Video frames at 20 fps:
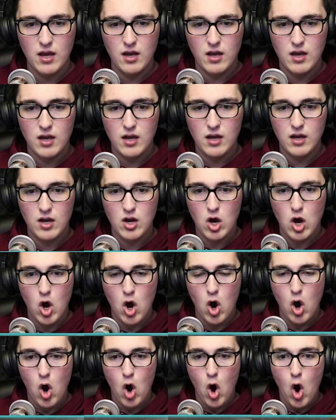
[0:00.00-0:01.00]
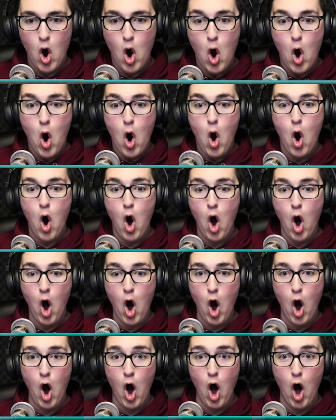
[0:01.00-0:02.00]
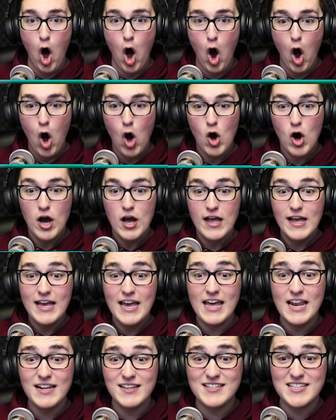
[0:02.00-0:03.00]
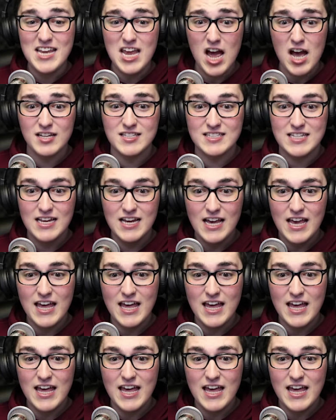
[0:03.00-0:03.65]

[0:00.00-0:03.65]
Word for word: Dude, I'm almost to level three. he didn't see us.